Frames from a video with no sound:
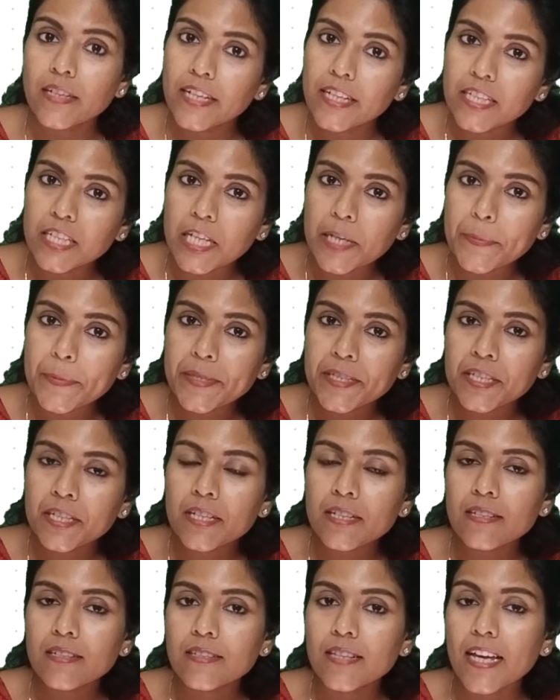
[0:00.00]
inhibitory
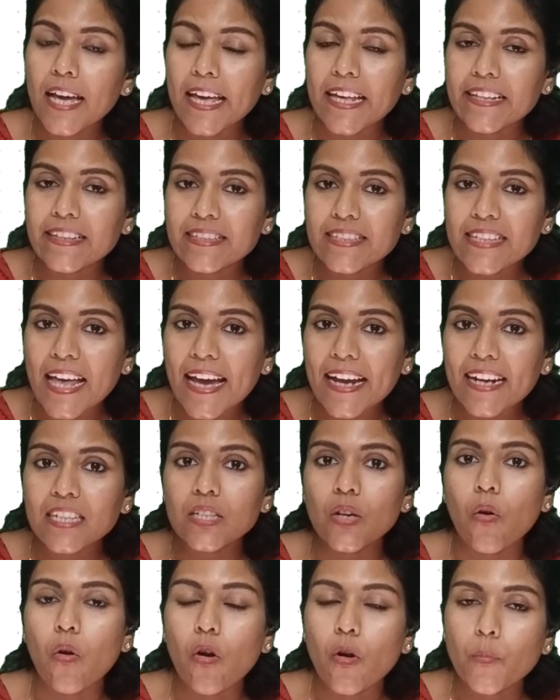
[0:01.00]
is the exact
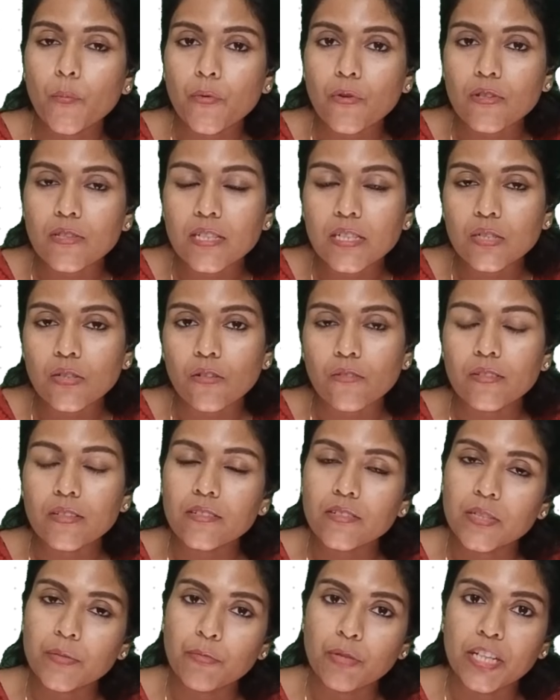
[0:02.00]
opposite of the
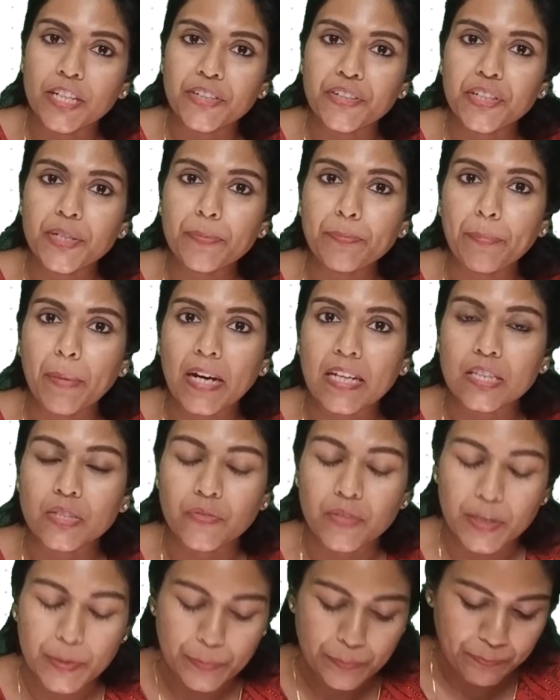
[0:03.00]
stimulatory
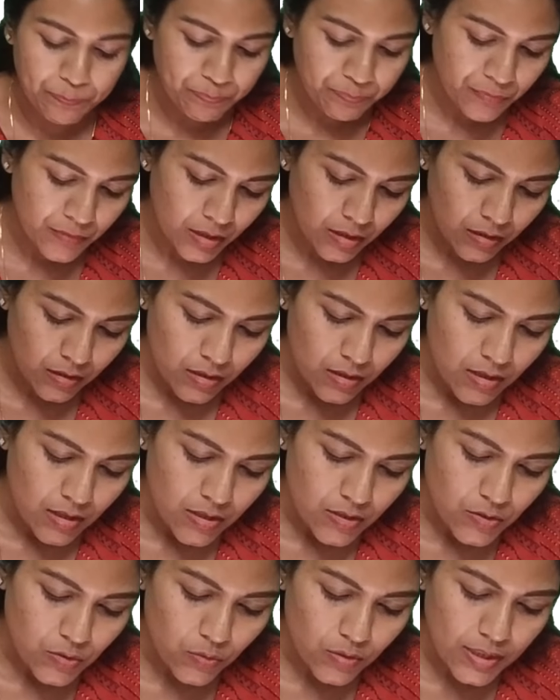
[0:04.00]
pathway.
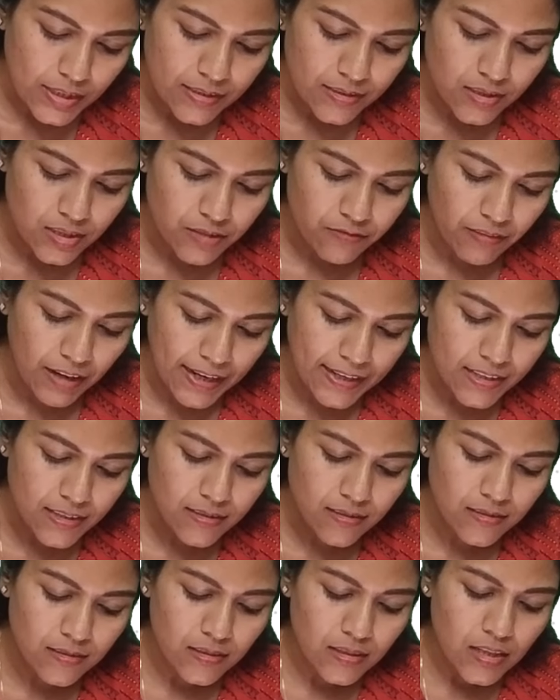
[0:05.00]
So let's
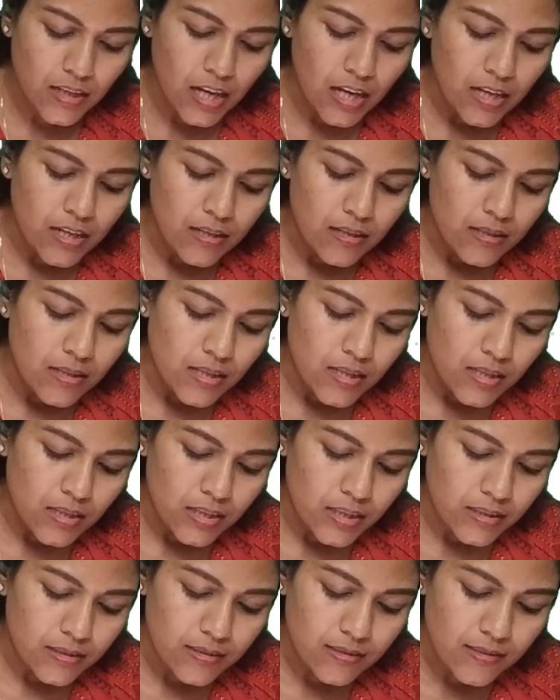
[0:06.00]
revise.
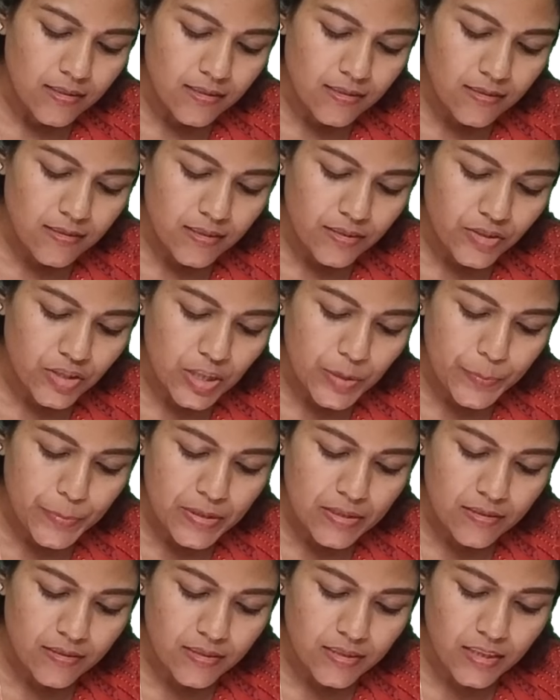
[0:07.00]
This is the
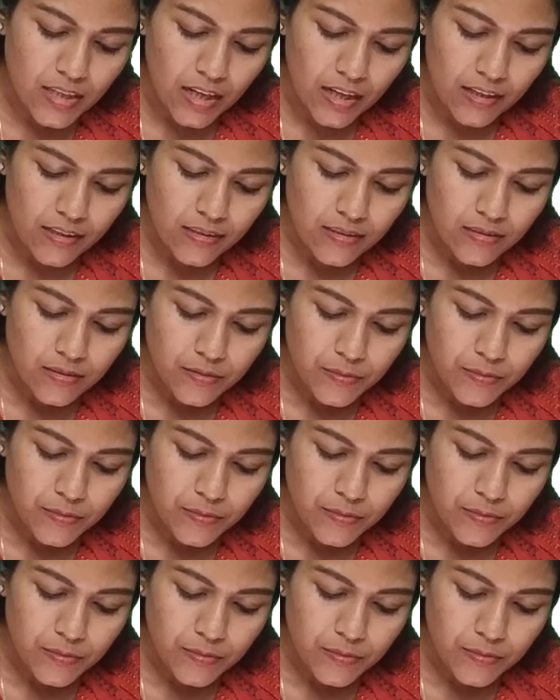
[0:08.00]
GPCR.